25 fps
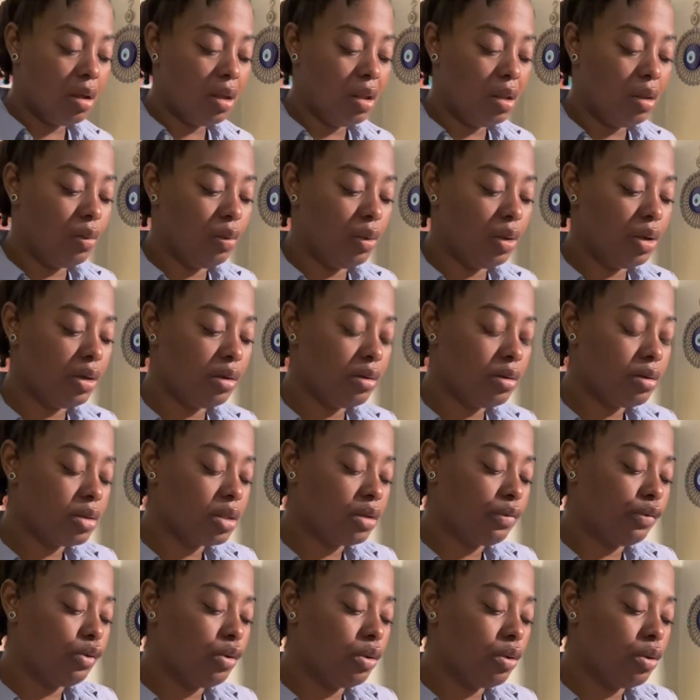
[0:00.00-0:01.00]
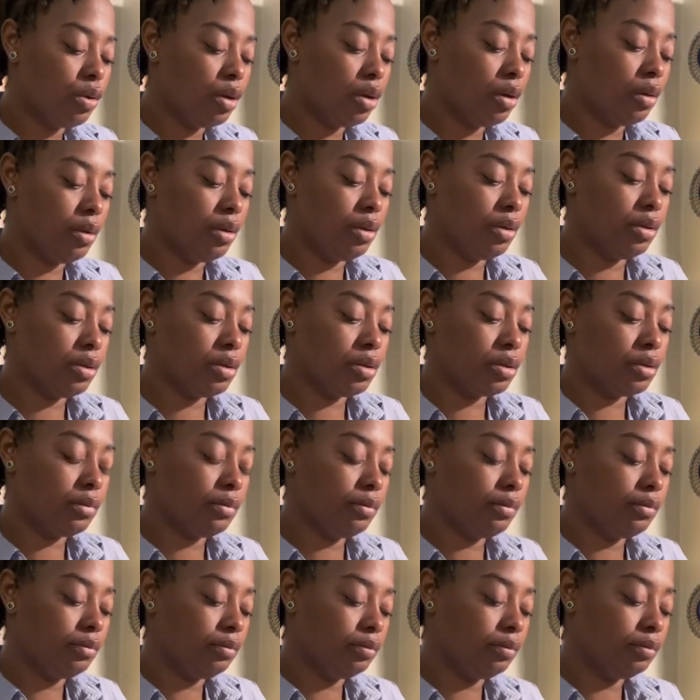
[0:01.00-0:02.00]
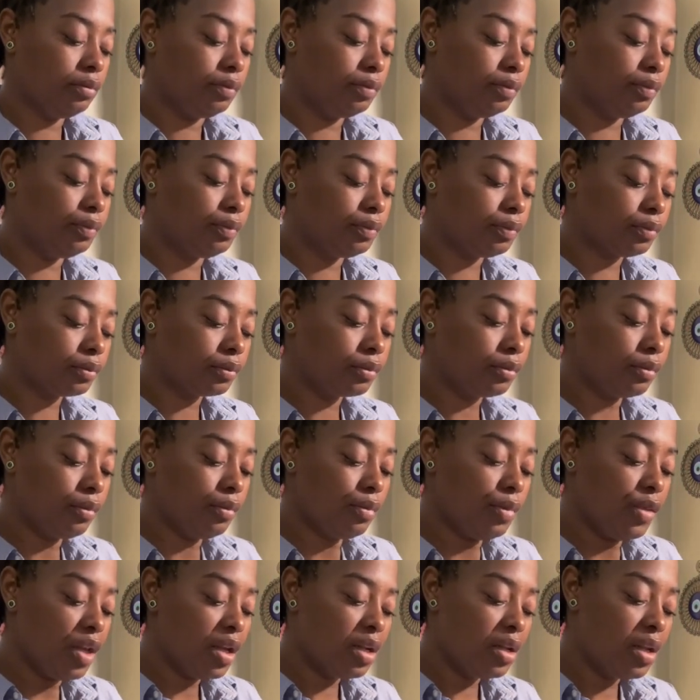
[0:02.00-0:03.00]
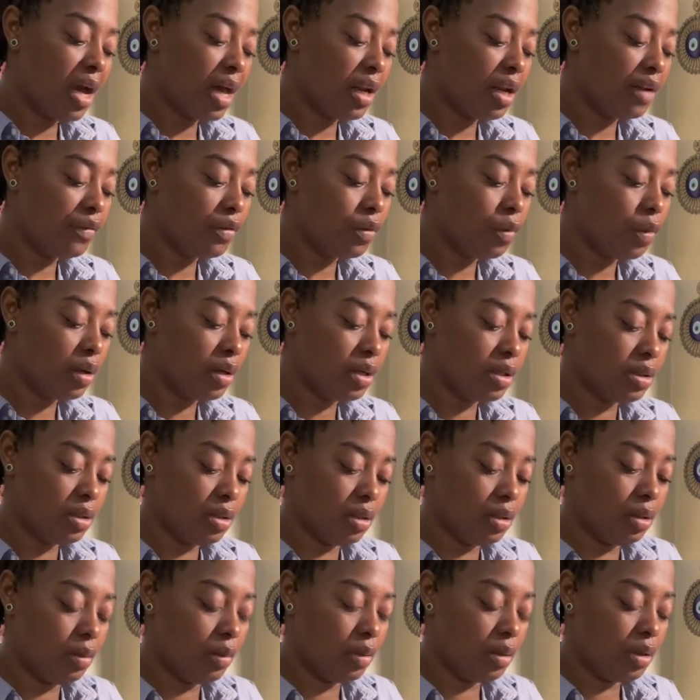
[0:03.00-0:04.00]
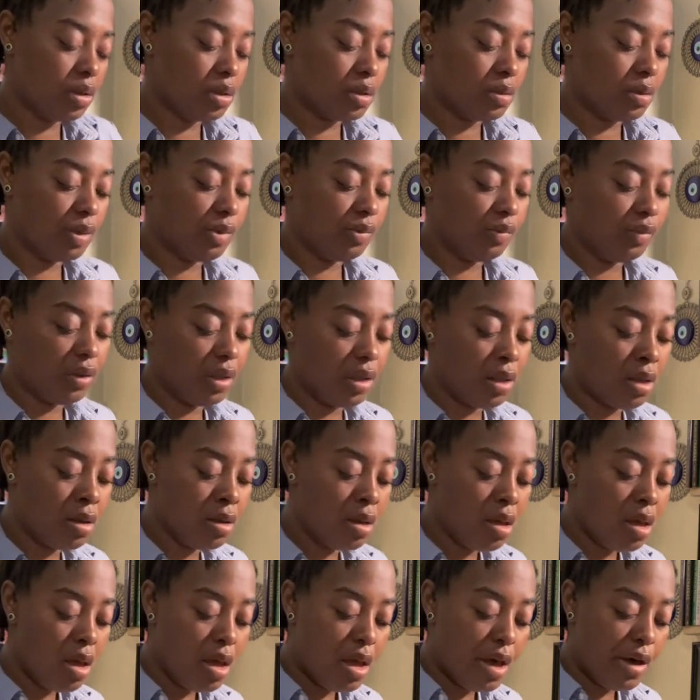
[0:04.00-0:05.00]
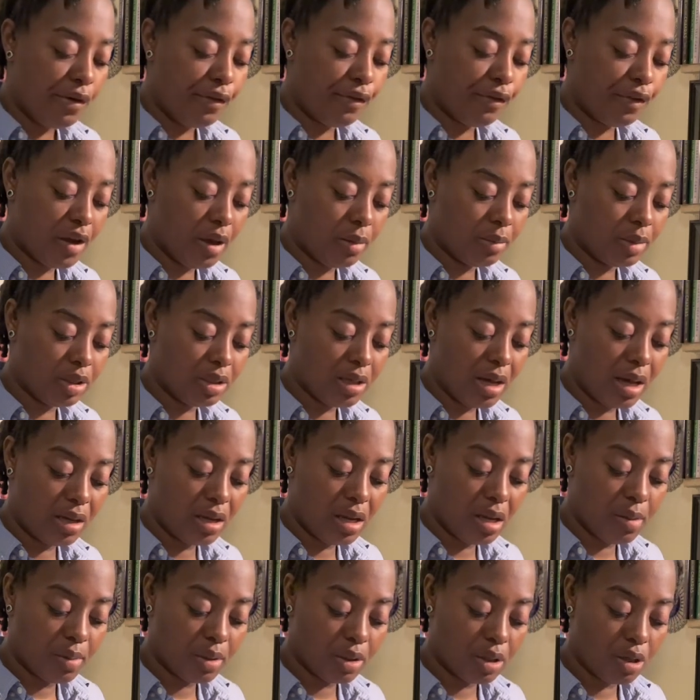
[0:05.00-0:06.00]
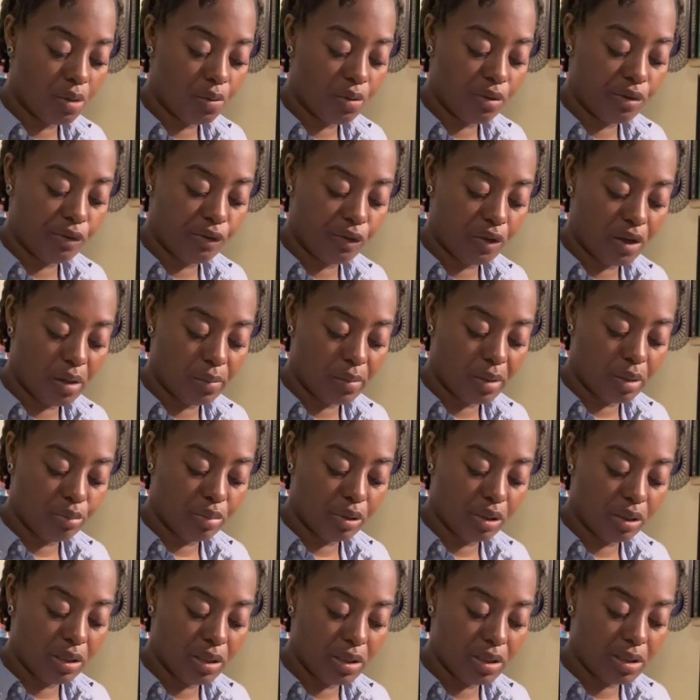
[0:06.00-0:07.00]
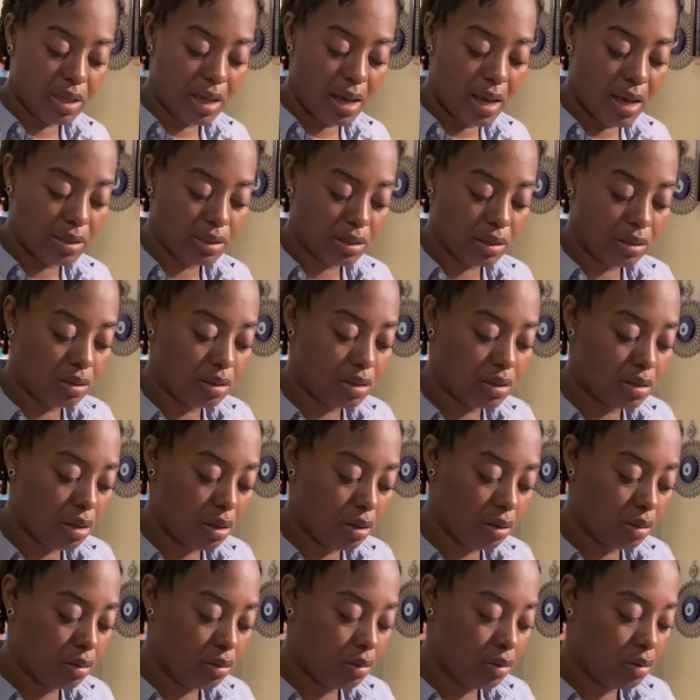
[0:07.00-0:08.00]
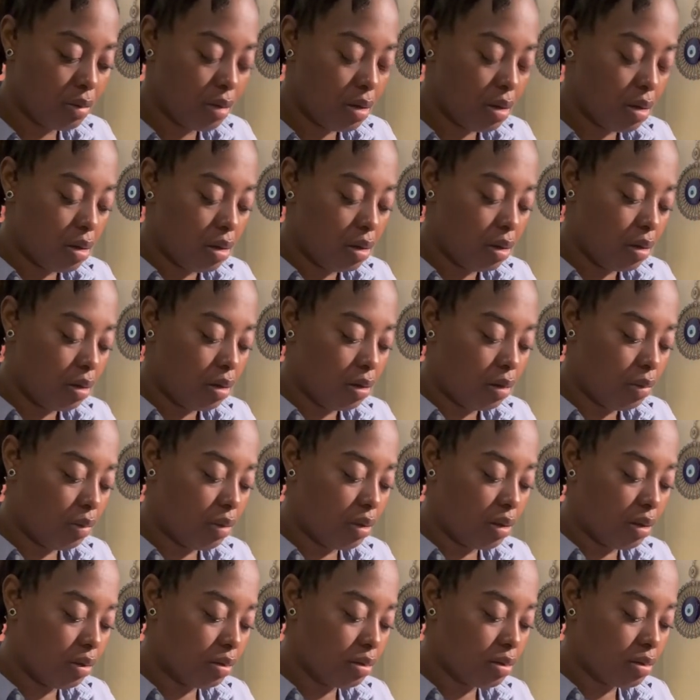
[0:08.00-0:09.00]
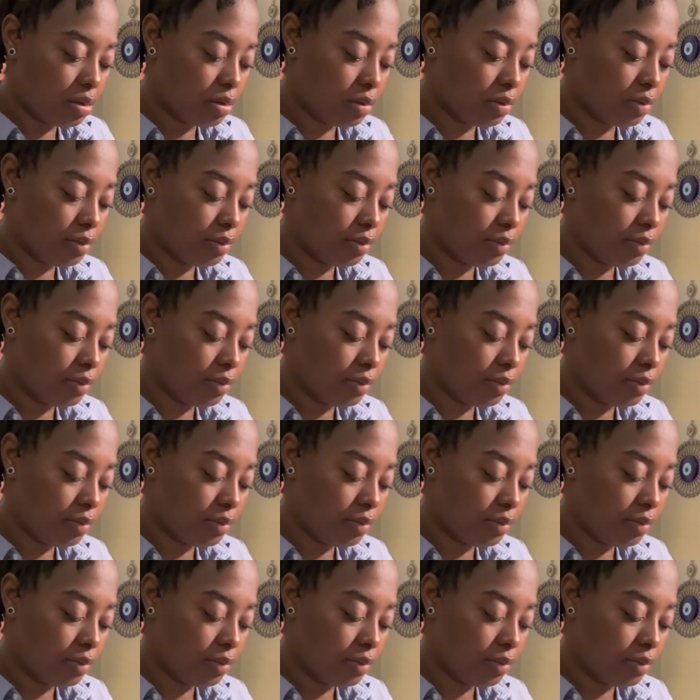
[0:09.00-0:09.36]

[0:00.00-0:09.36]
What else for Aquarius? Not everyone is dealing with a twin flame. Family dynamic here with family blood ties in a circle. What else?